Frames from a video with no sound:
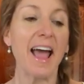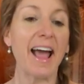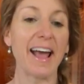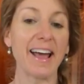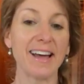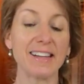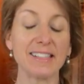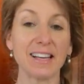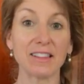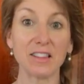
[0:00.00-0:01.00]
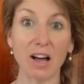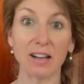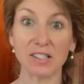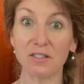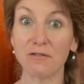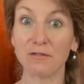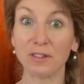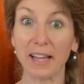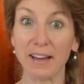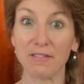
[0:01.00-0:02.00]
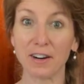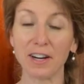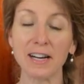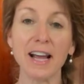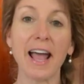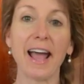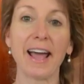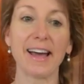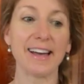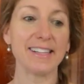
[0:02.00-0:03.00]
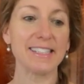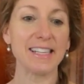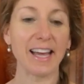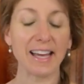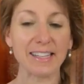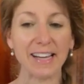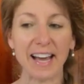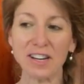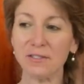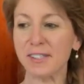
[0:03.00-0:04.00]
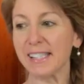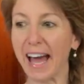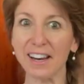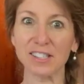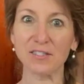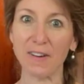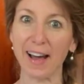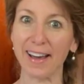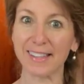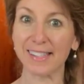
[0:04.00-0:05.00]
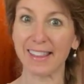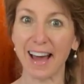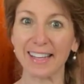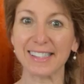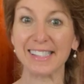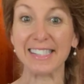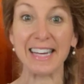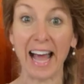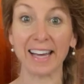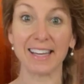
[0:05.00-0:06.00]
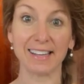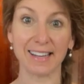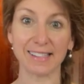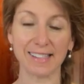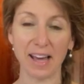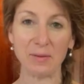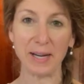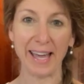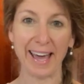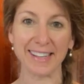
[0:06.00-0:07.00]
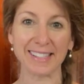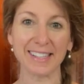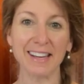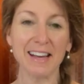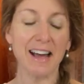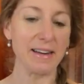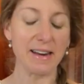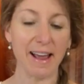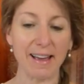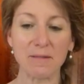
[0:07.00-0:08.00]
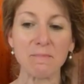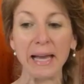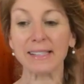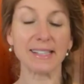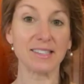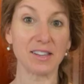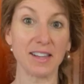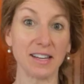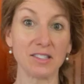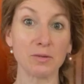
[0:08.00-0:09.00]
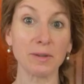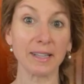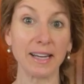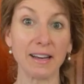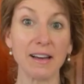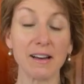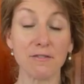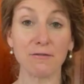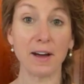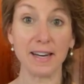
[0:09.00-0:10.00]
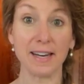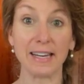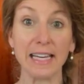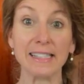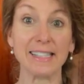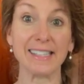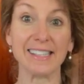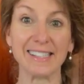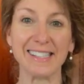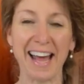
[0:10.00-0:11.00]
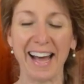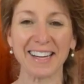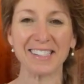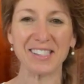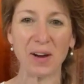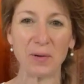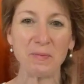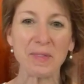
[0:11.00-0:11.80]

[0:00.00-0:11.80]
and lots of flavor, and it kind of satisfies that snackiness that we get, and it makes it so that it's really fun and easy to snack. So